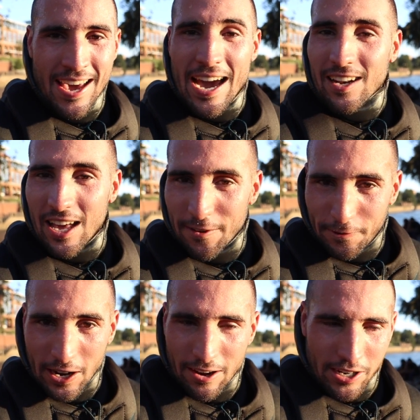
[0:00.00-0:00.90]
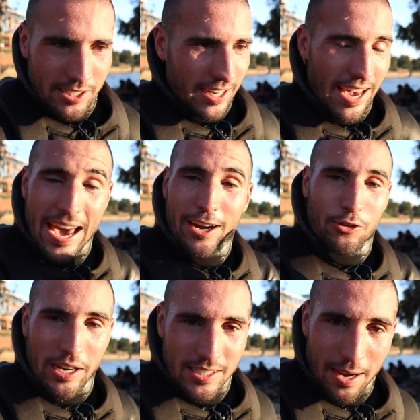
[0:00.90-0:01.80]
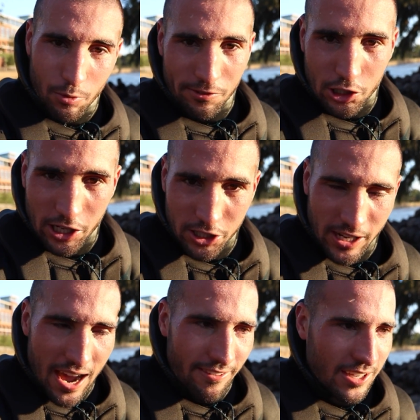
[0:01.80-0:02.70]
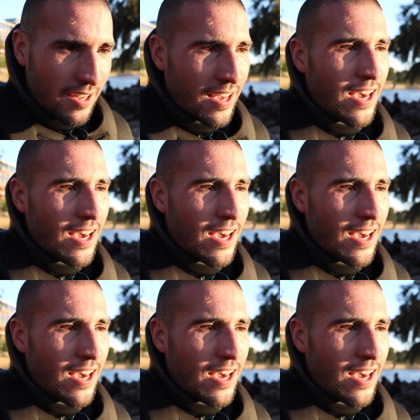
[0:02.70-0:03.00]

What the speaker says: Had a lot of fun out here today. Had a great time river treasure diving.